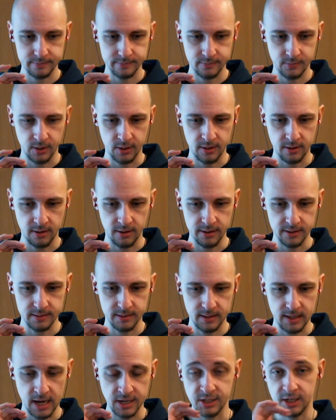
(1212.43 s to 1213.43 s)
do you call it,
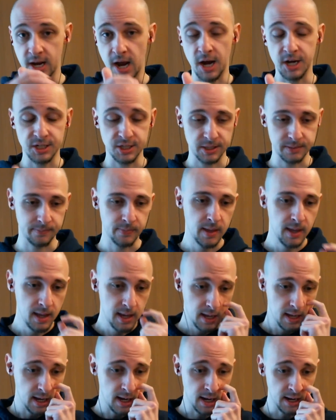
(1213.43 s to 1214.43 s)
education,
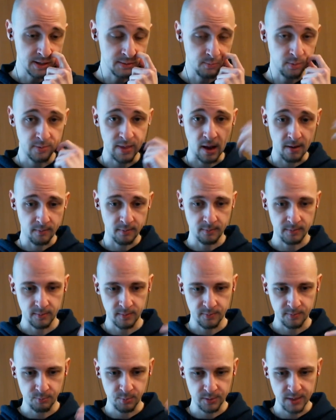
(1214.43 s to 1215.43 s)
with
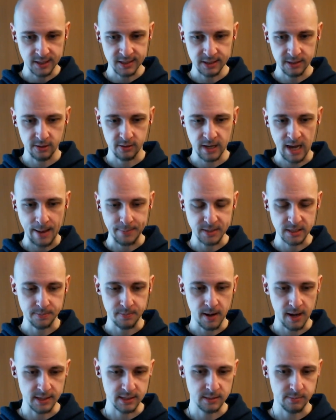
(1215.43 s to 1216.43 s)
as little gaps as
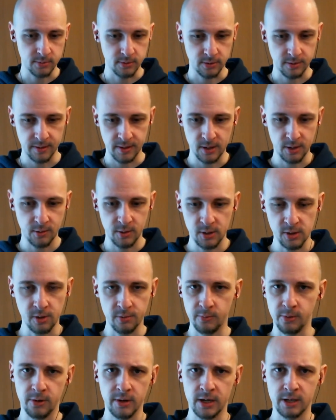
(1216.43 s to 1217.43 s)
possible. You don't
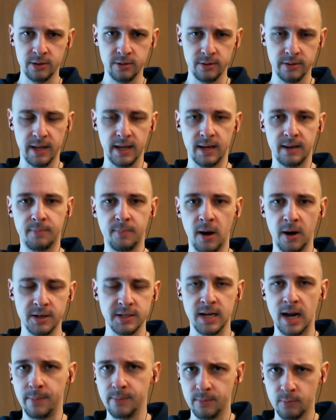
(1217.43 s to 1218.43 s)
really include like
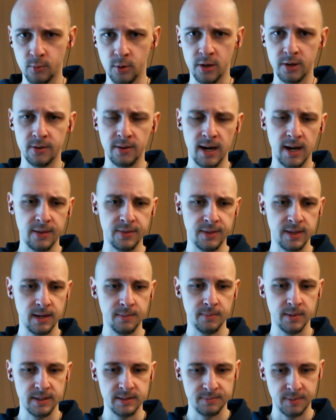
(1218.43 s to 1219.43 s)
part-time work or anything,
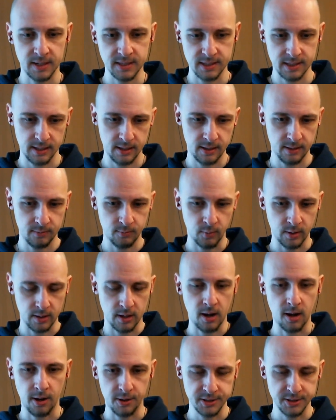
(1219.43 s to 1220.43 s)
but basically what
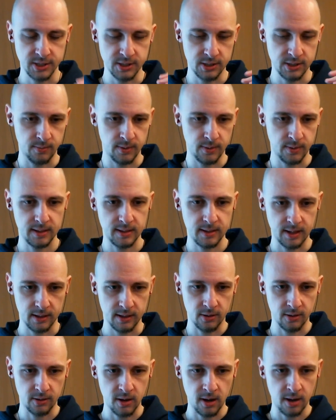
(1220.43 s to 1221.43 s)
colleges you went, like
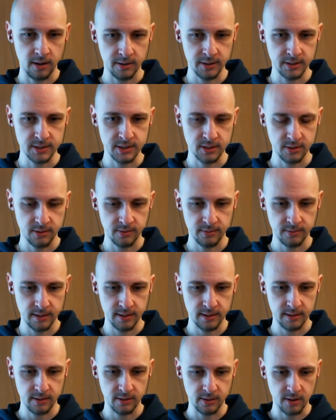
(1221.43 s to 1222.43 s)
your college career,
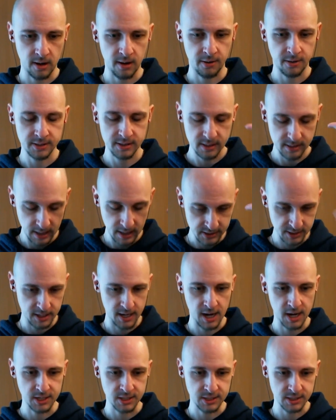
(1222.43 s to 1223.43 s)
your college
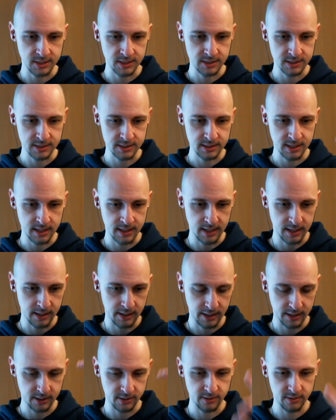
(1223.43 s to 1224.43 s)
education, and then
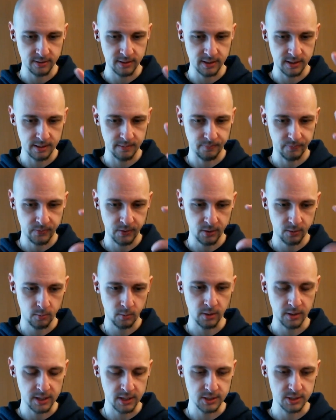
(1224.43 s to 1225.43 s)
like your
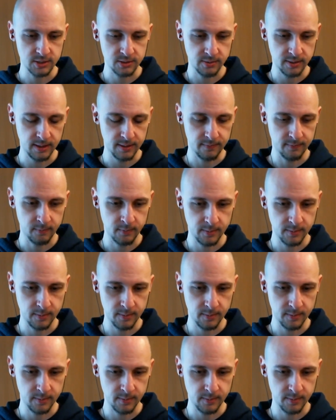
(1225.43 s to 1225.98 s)
work history